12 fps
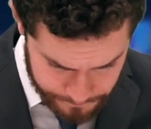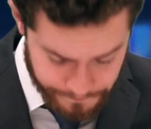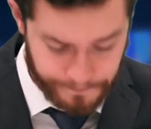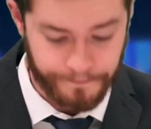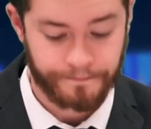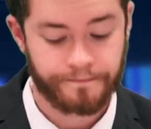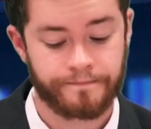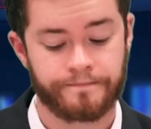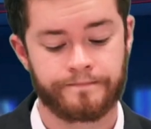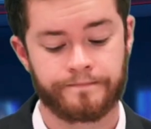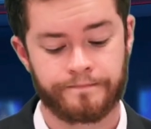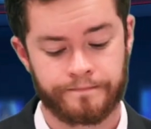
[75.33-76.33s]

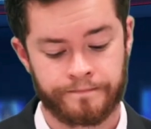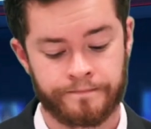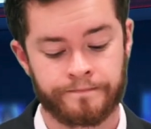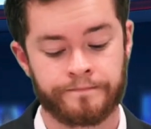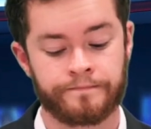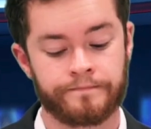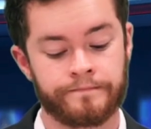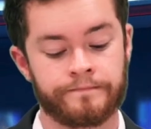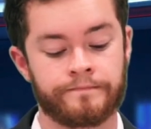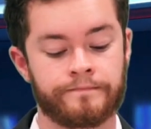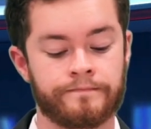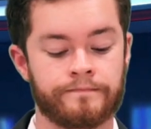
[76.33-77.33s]

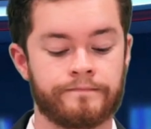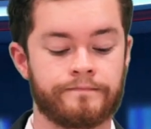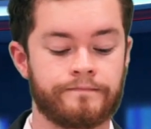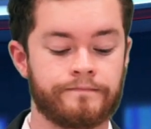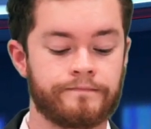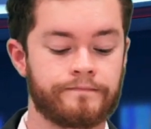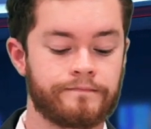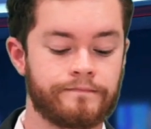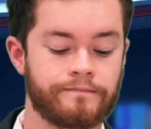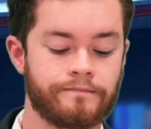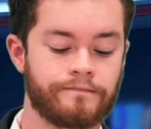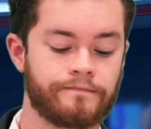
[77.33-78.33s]

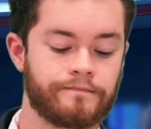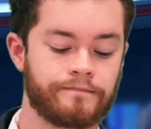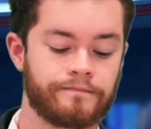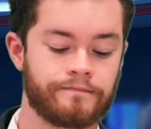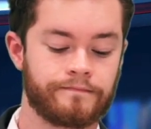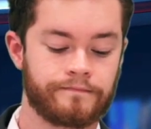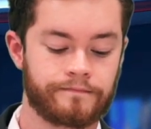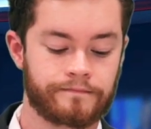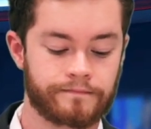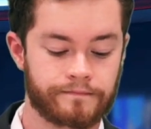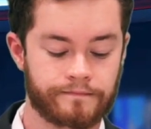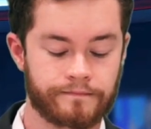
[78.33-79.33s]

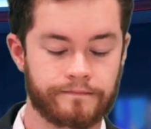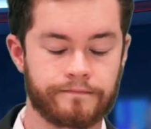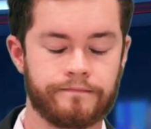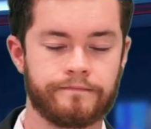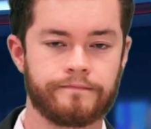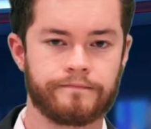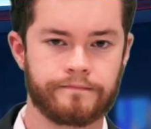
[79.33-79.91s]
The person shown says nothing.